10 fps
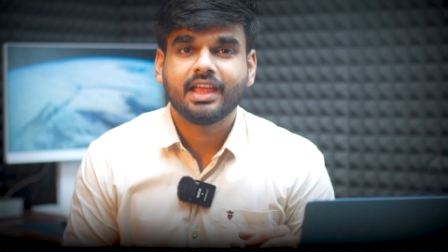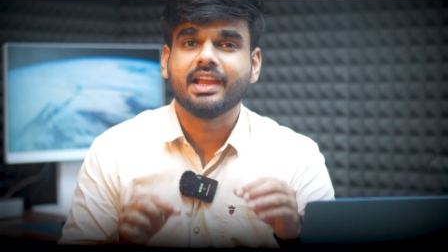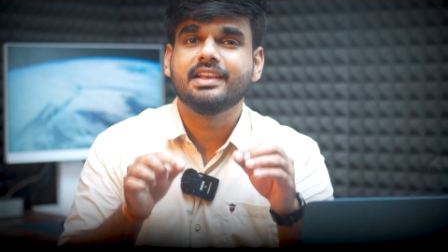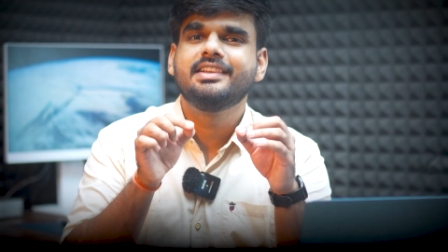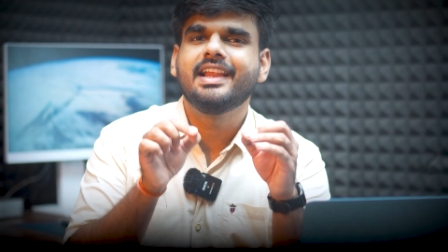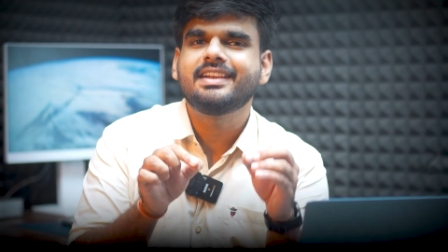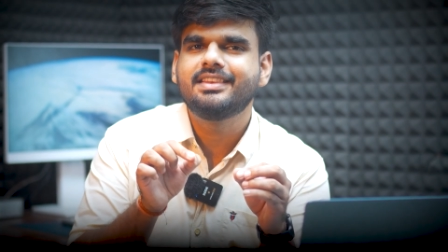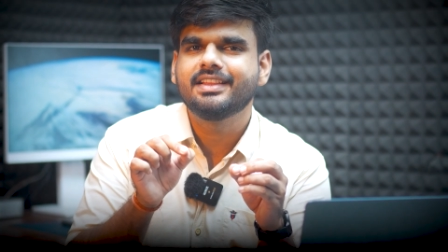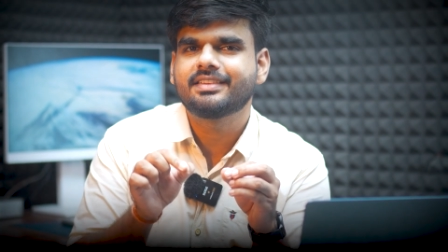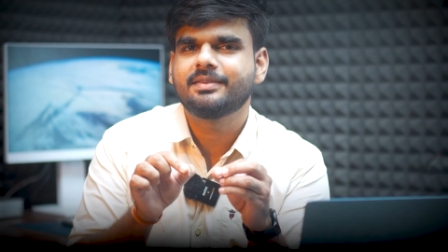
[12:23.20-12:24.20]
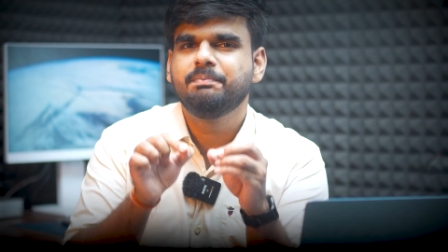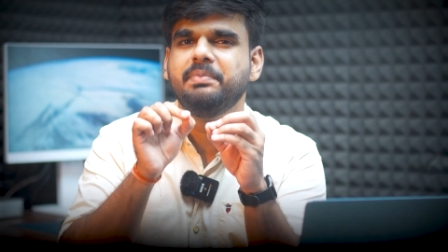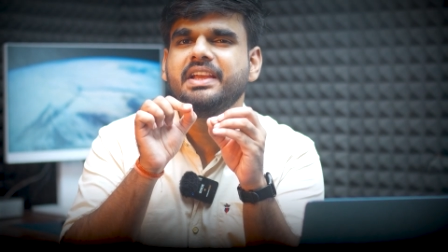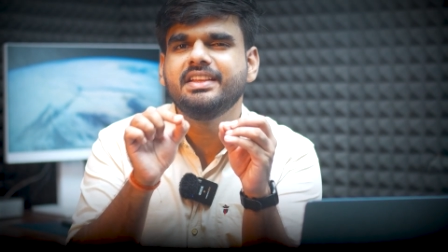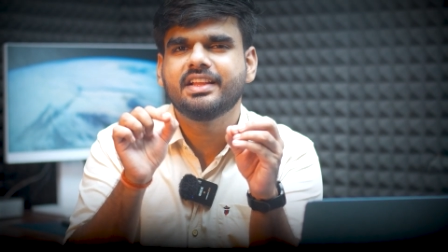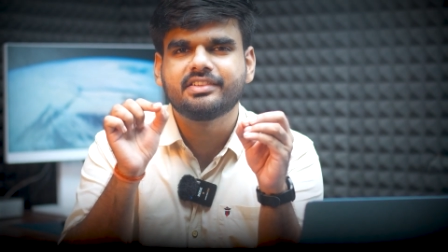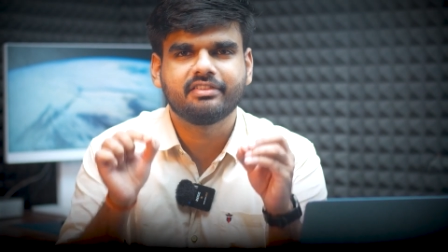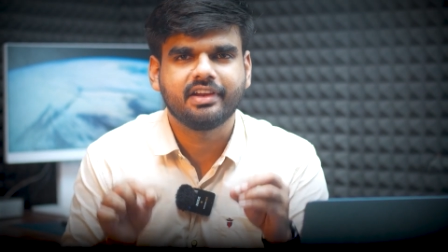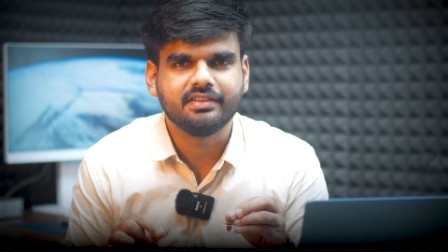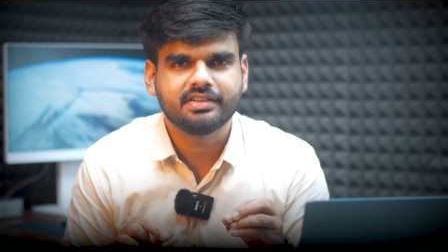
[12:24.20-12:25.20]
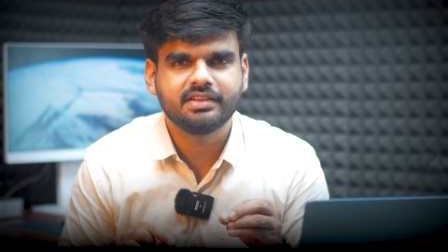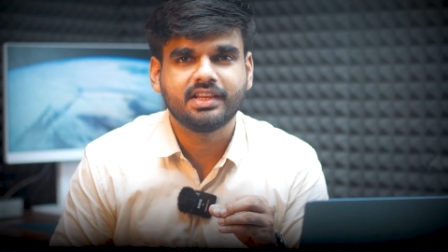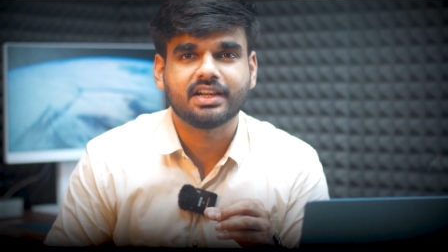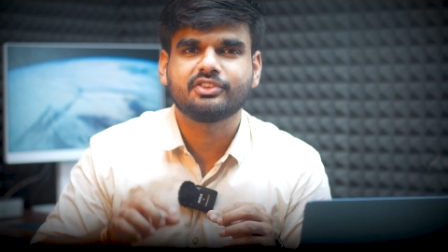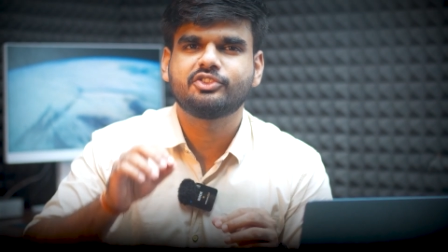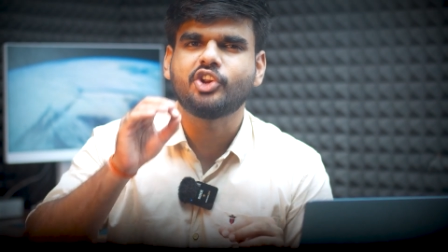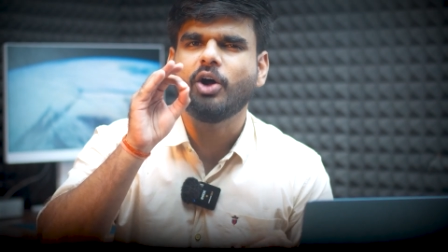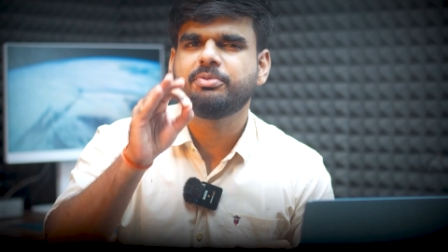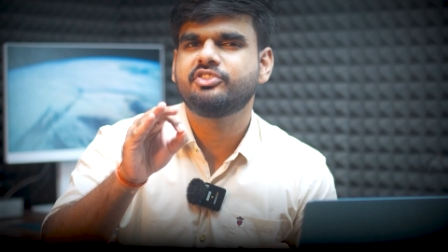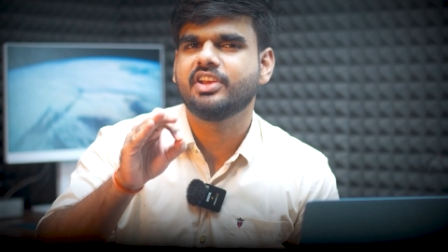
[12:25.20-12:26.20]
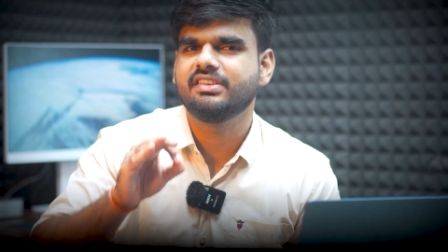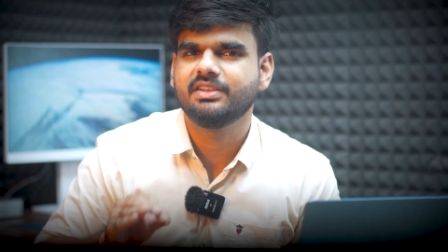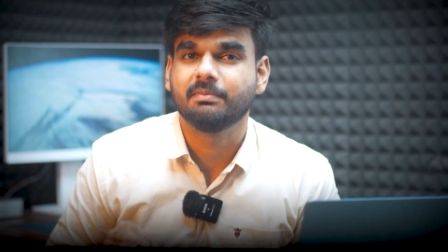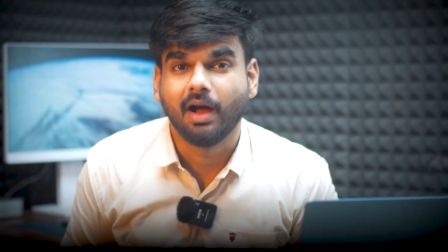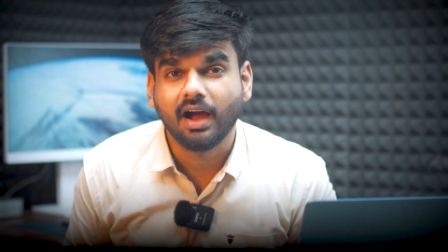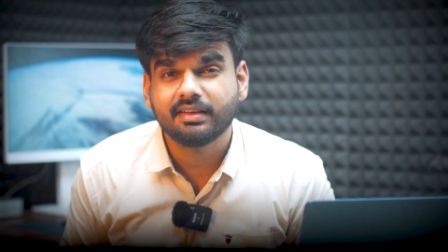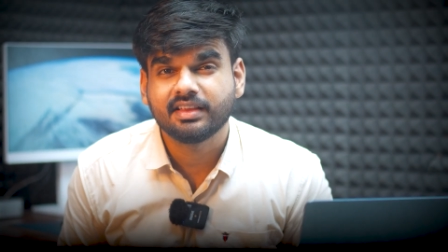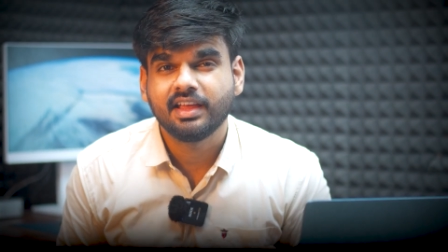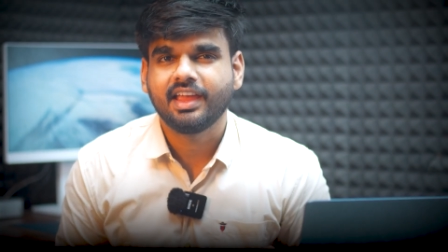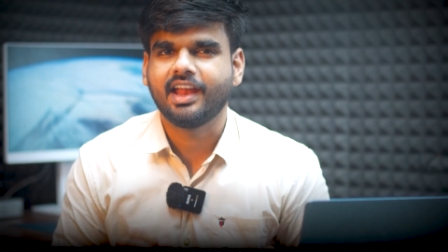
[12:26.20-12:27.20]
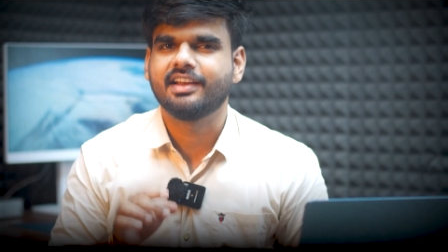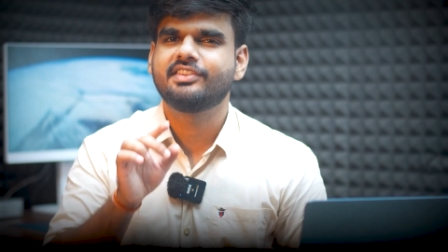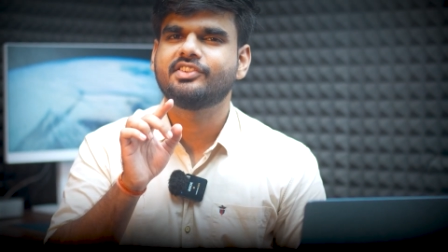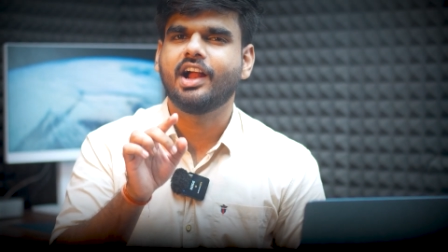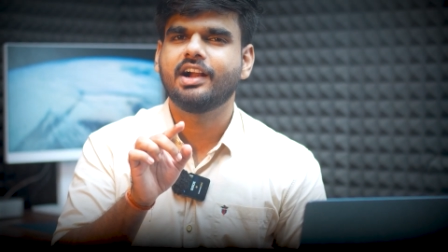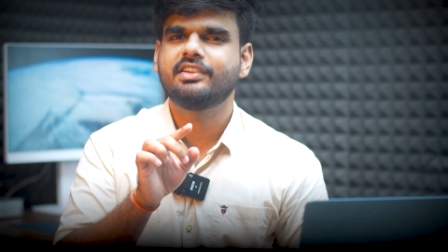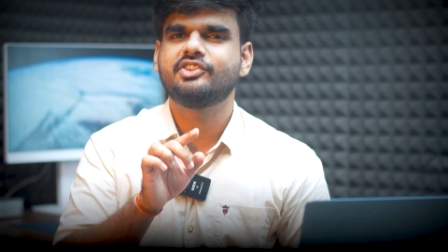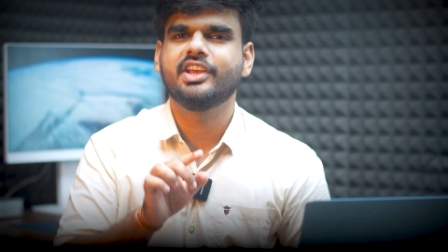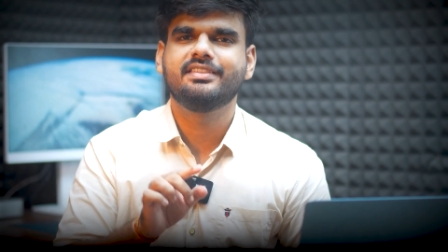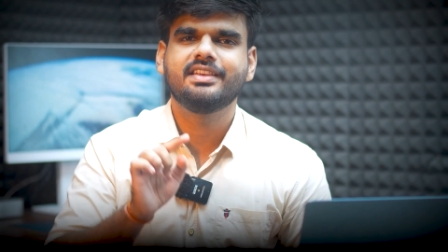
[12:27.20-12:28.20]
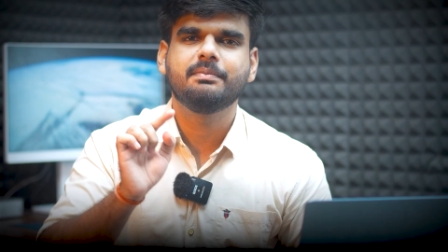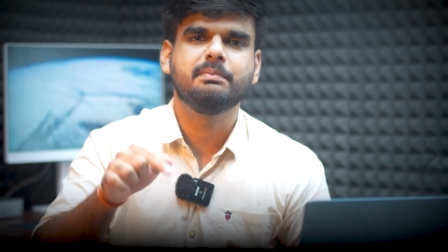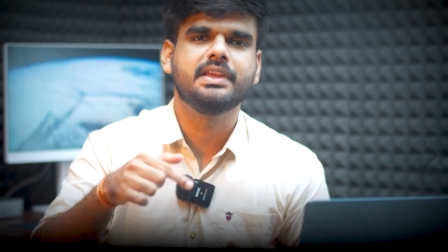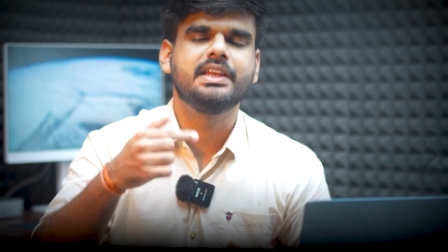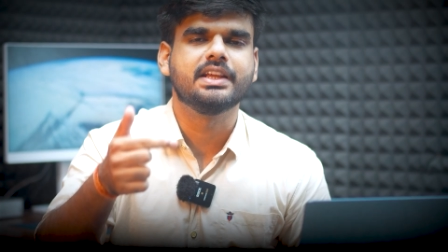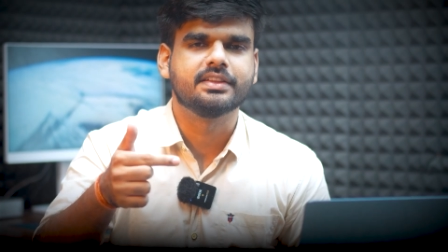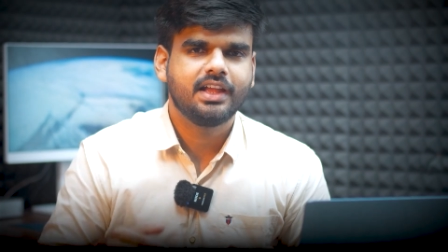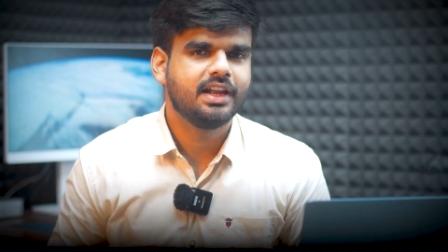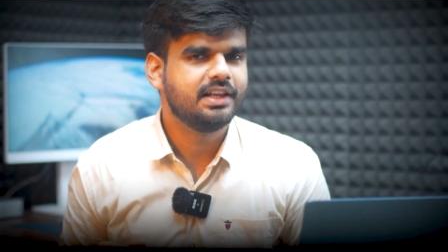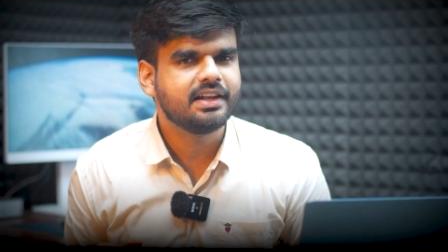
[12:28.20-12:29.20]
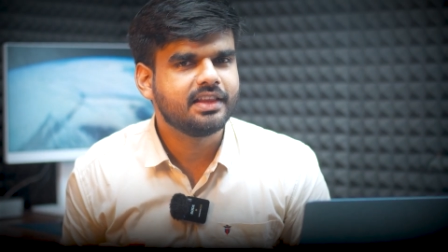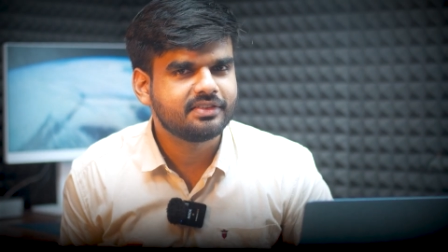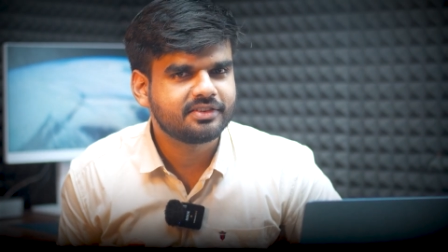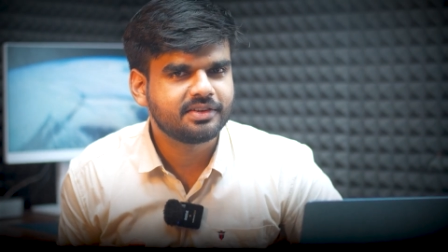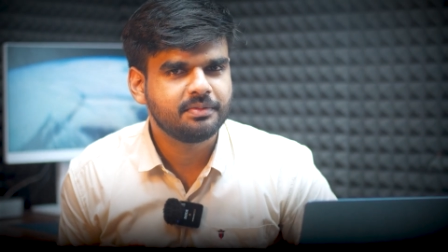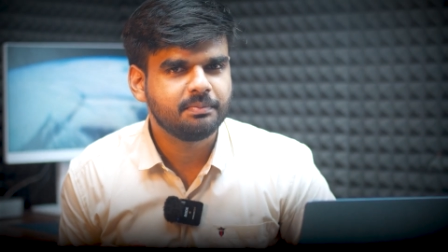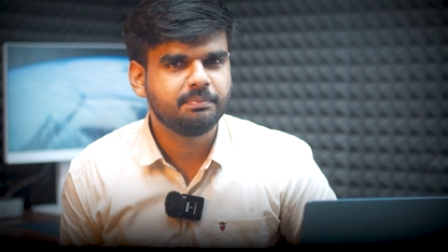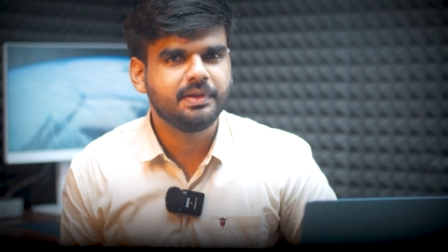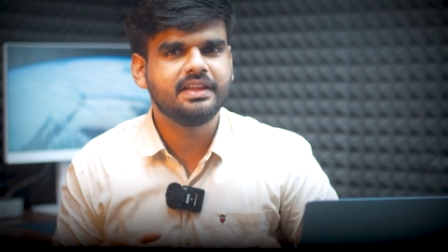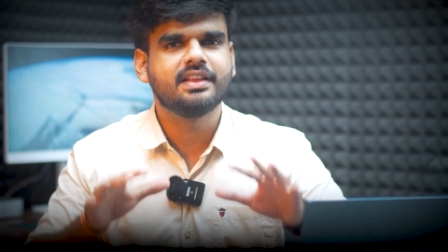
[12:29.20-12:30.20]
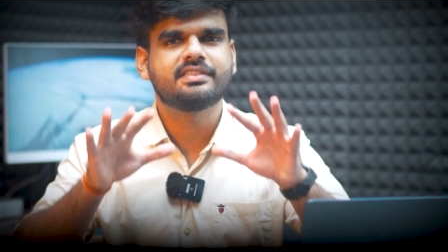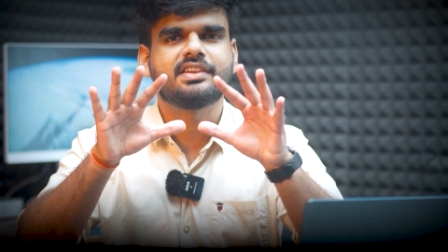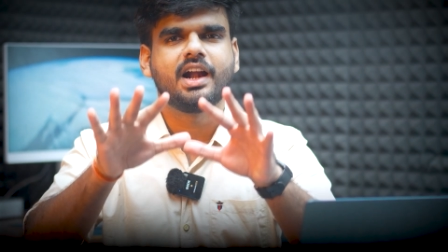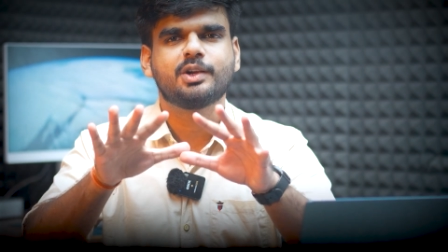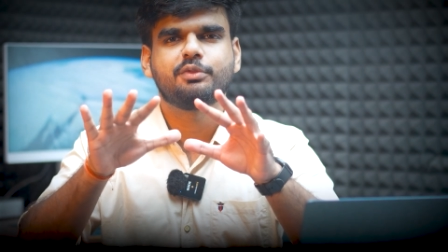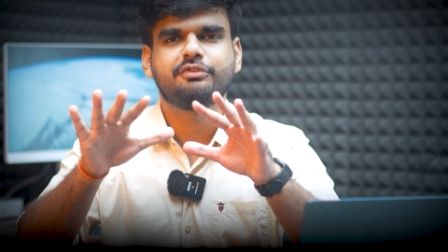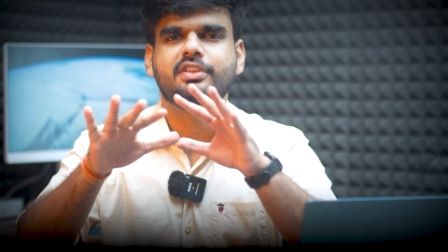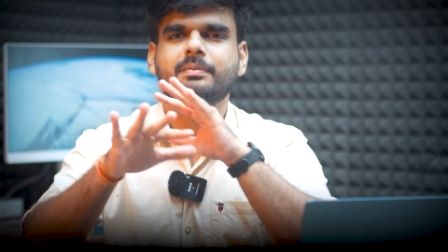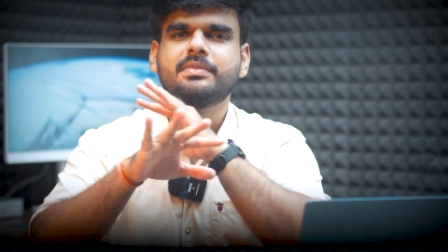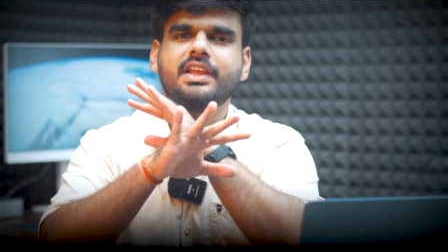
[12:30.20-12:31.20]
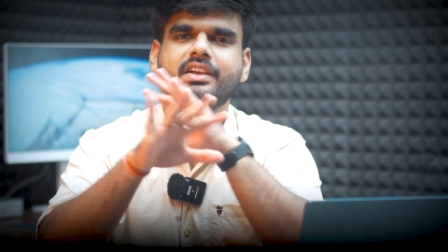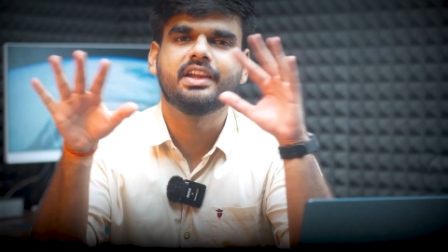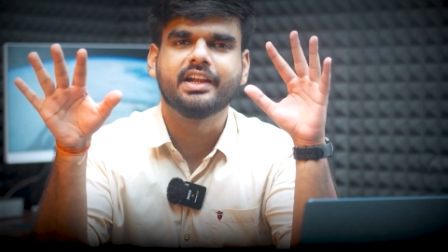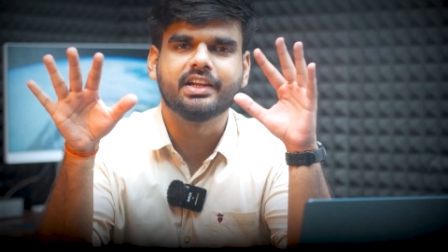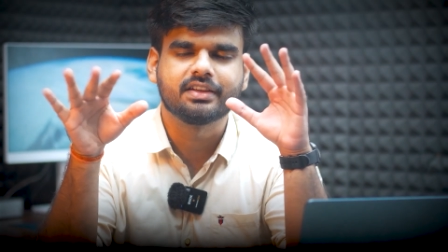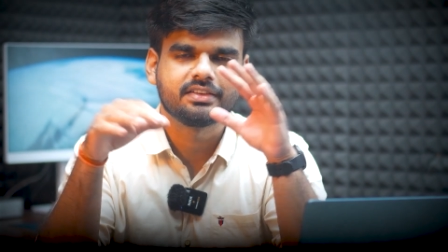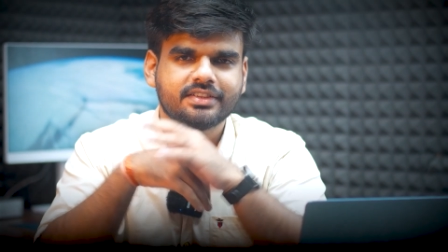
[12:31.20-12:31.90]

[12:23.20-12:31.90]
And let this be the generation that stops chasing marks and starts chasing meaning. Let this be the start of something greater.